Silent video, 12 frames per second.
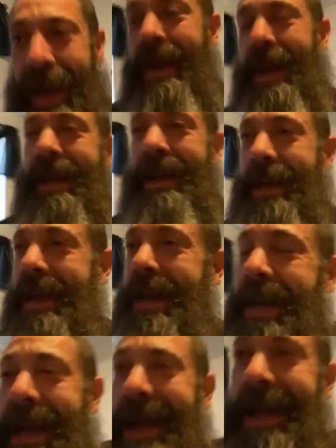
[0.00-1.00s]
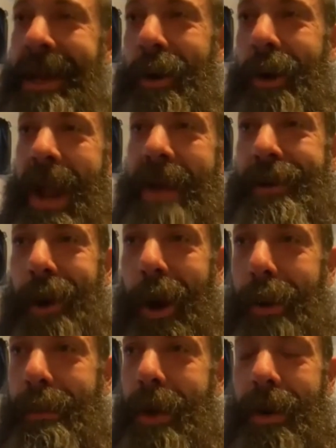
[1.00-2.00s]
And I can, or having your
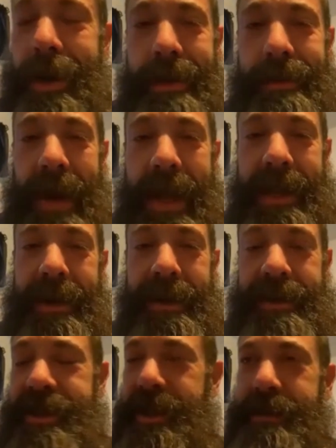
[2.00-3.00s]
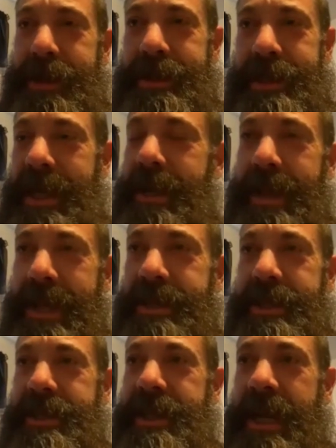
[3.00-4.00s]
heart broken, right? Some dudes,
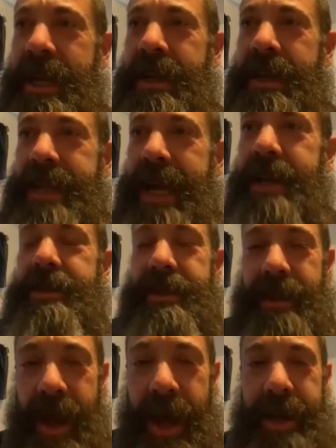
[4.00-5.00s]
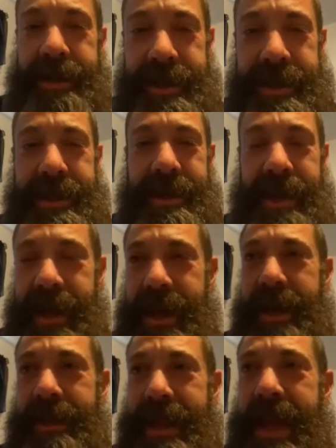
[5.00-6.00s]
that is loss,
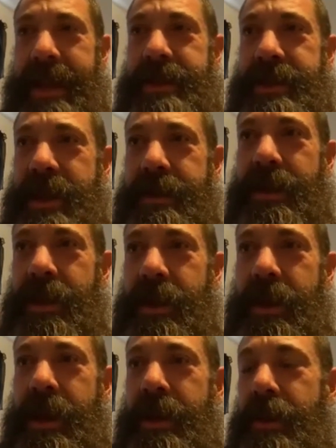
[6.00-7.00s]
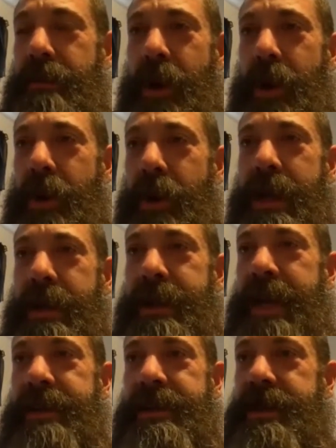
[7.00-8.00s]
and that is something that in the moment,
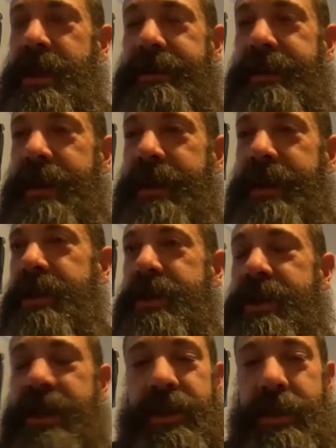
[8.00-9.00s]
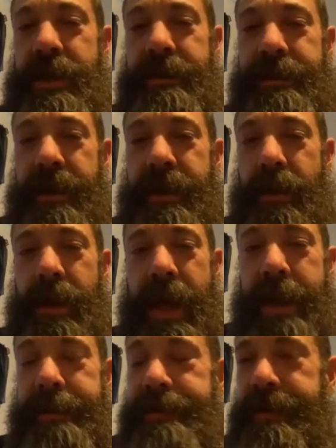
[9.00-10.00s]
that stuff, and it just sits with you for your whole life.